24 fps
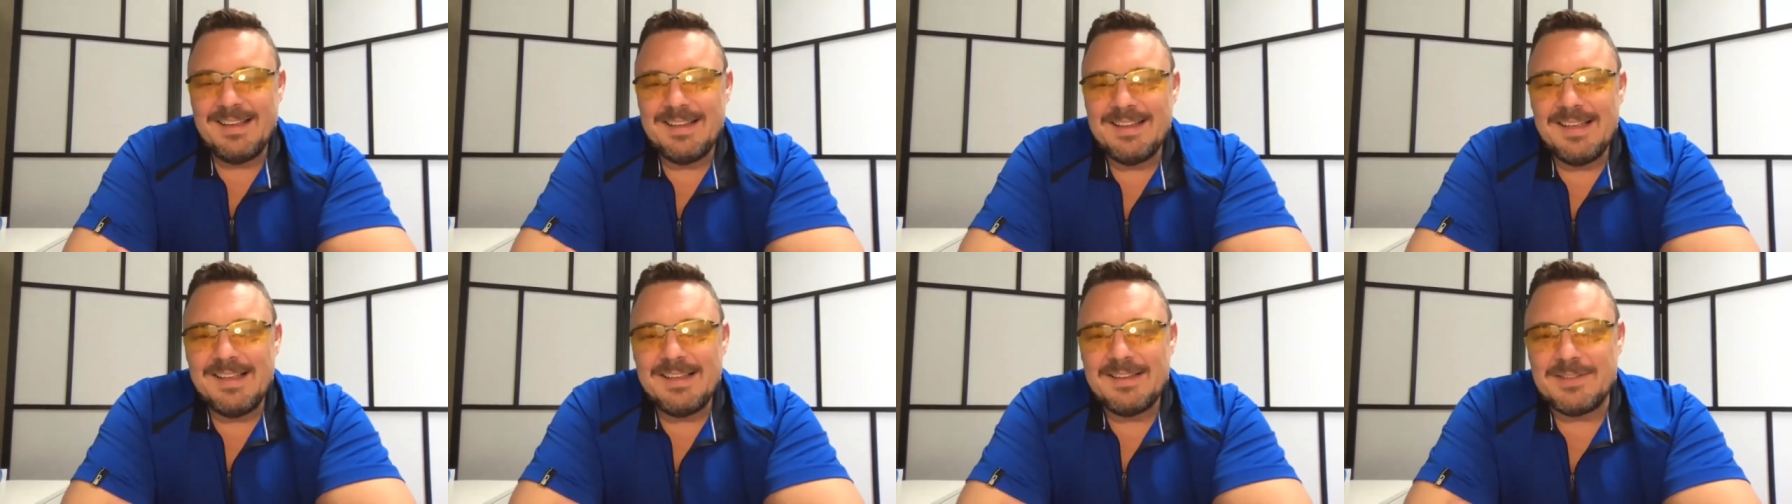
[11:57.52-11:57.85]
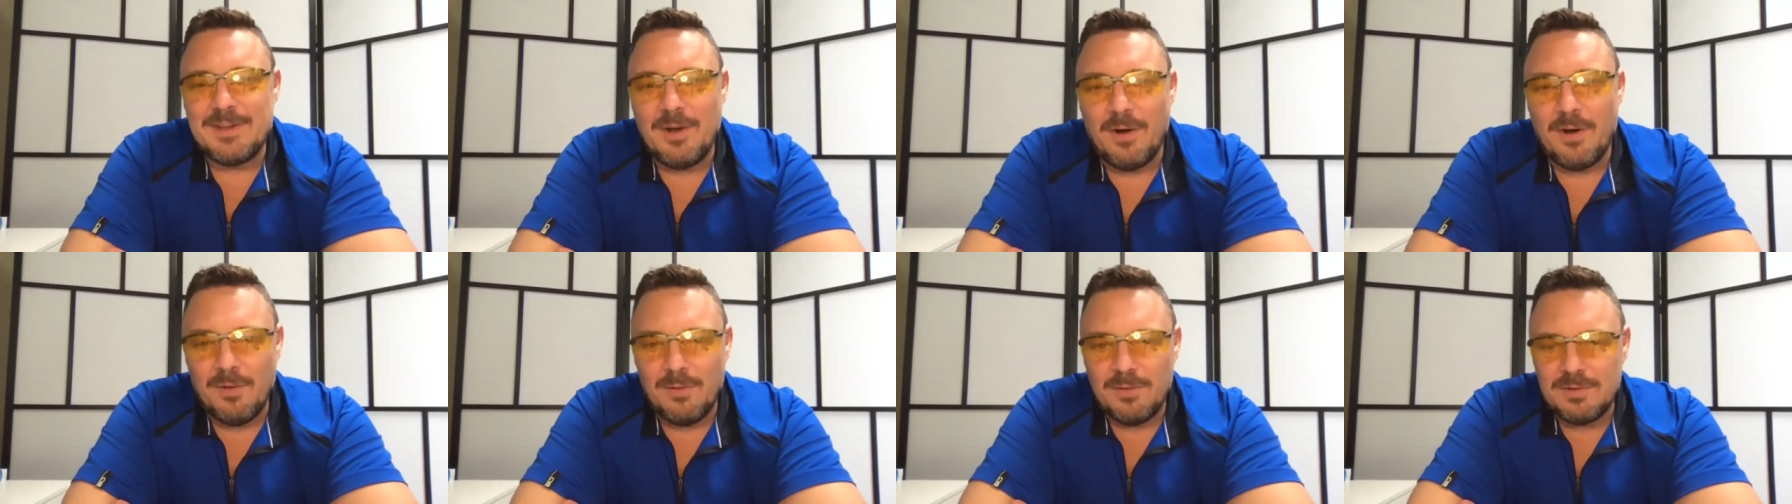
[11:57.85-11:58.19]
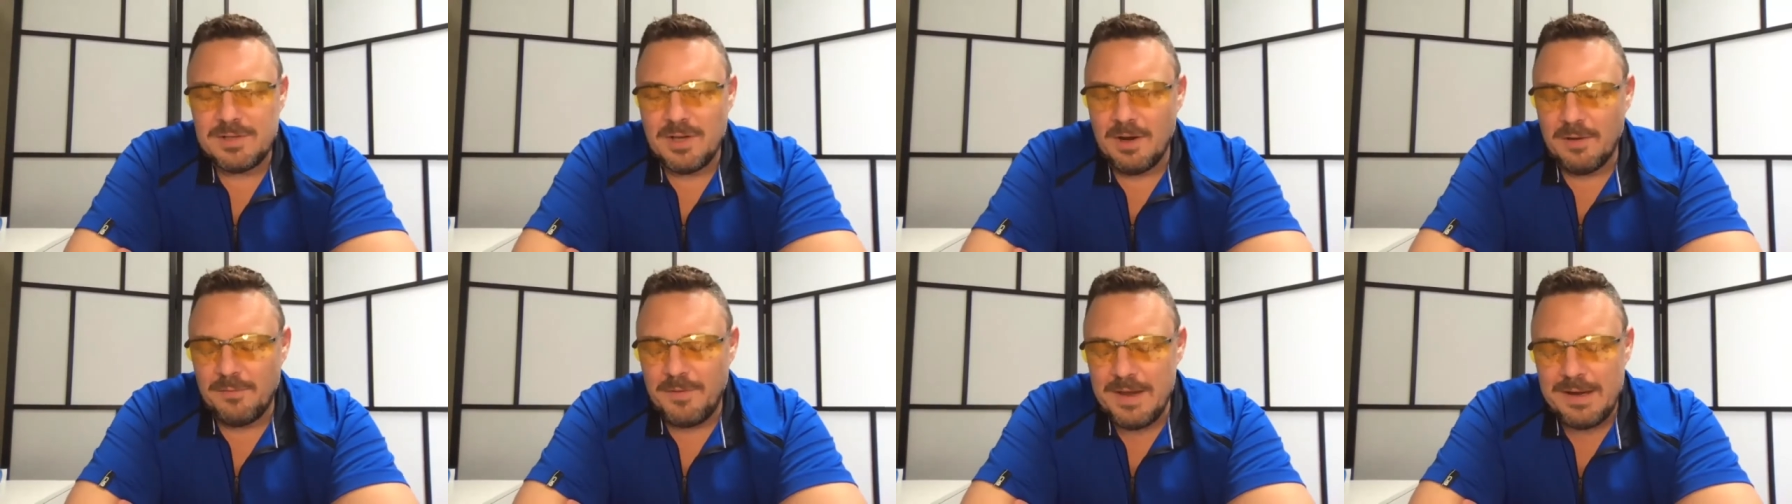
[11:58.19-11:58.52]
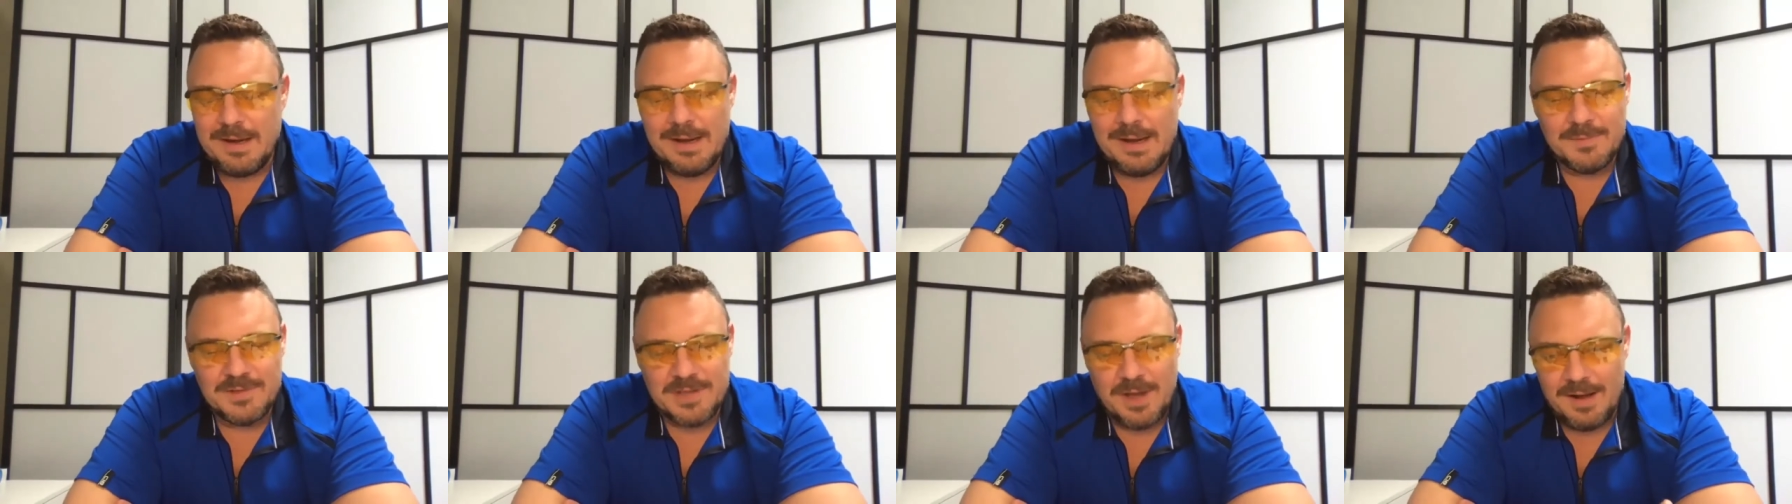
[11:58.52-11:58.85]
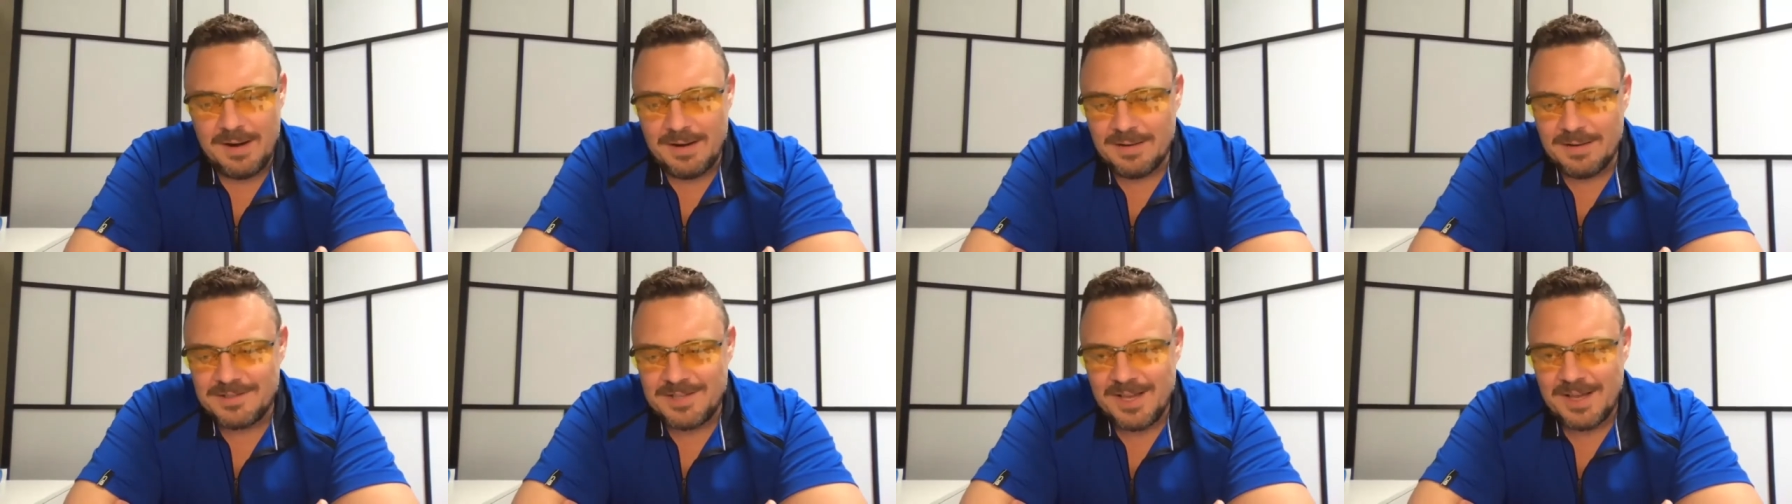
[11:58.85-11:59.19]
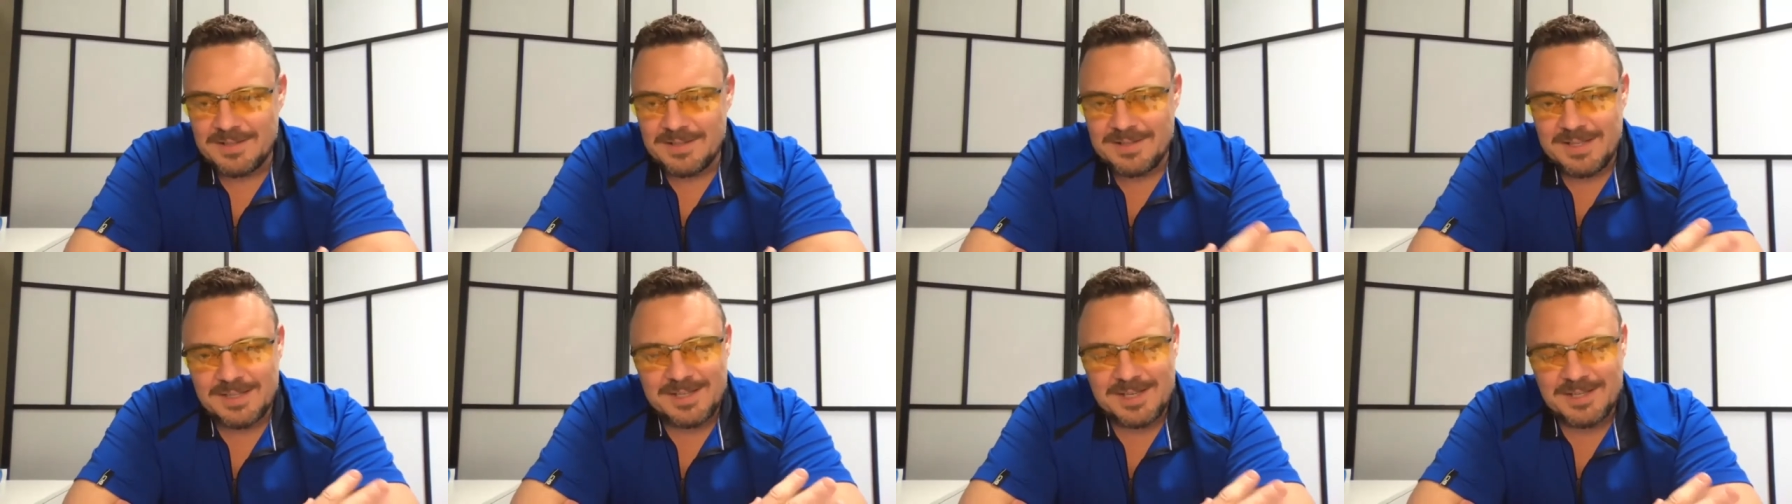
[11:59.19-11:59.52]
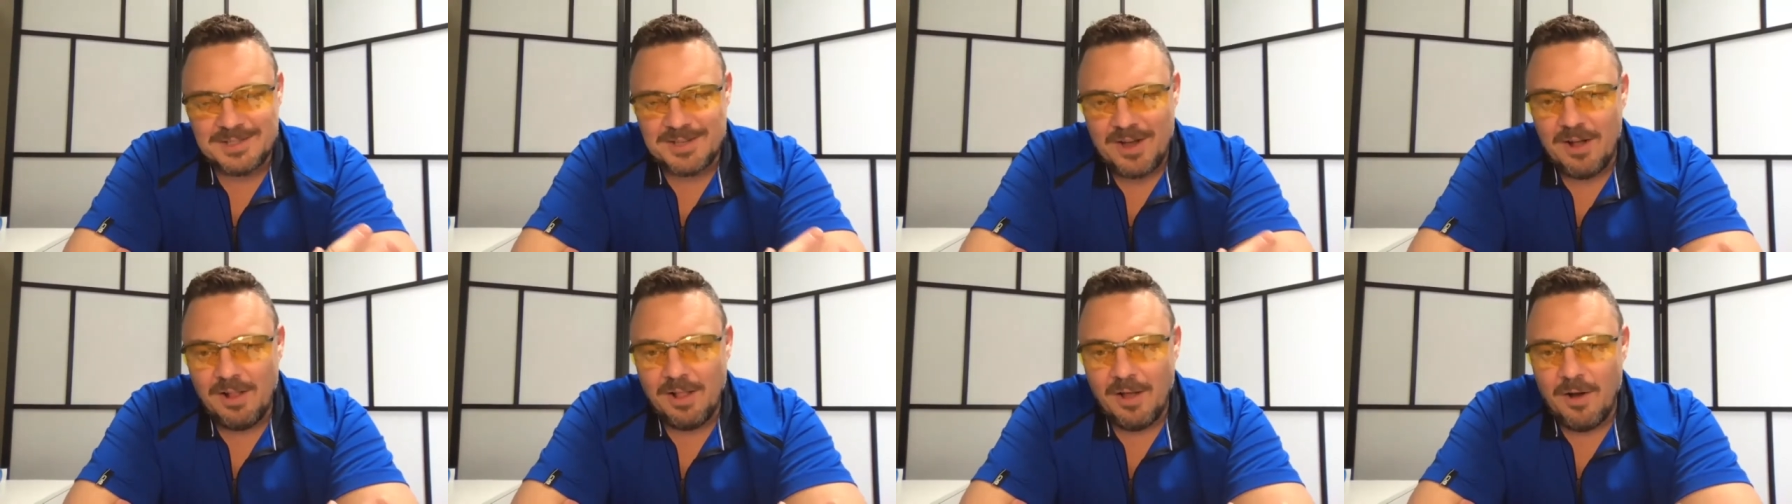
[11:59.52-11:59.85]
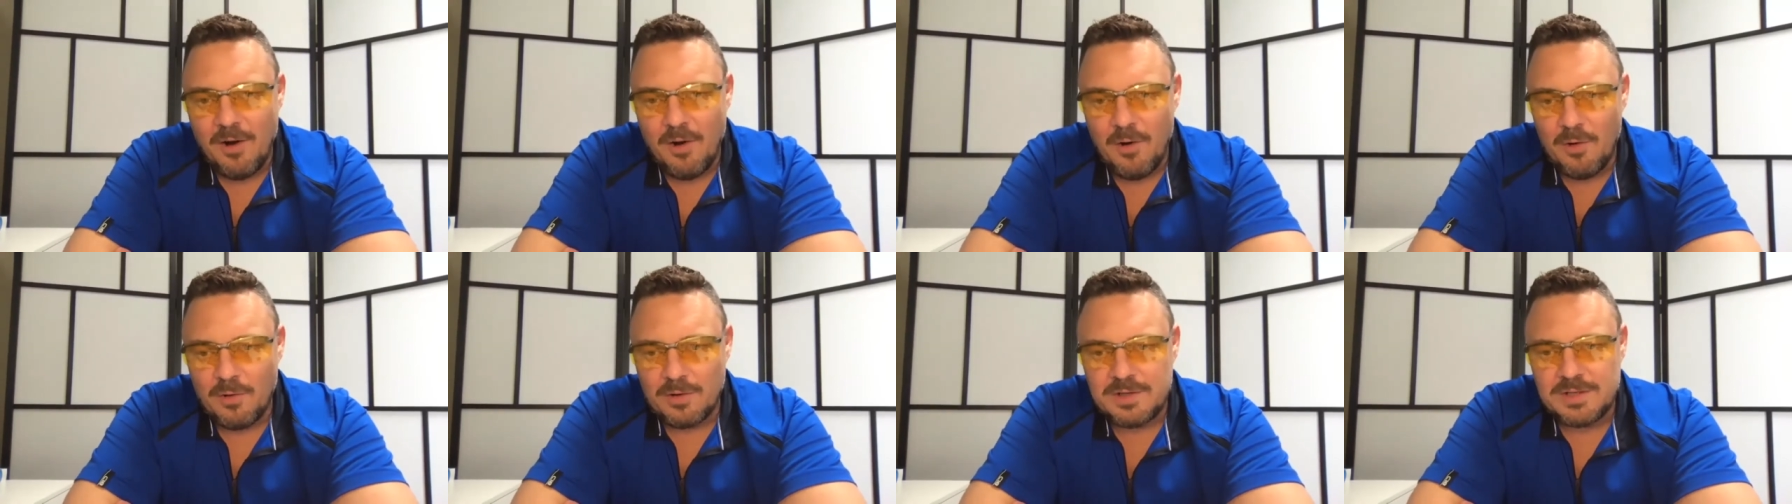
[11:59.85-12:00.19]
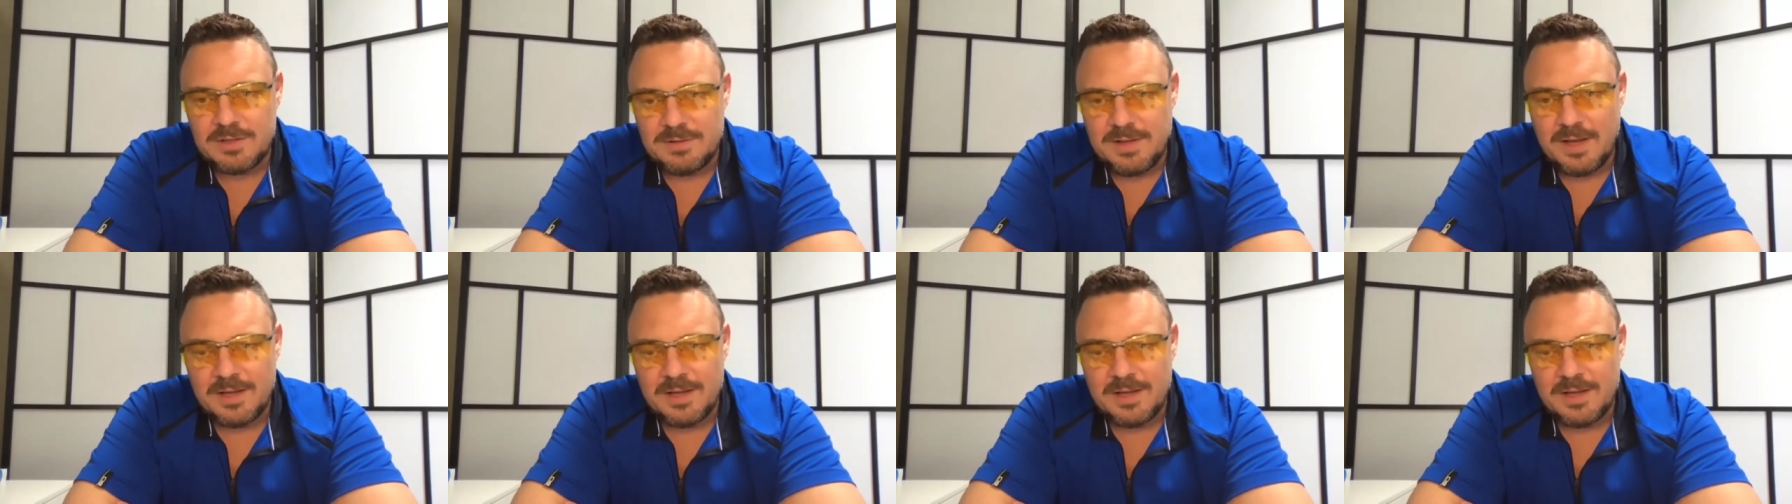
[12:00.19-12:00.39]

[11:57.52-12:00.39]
So if he comes on and says this is all a hoax,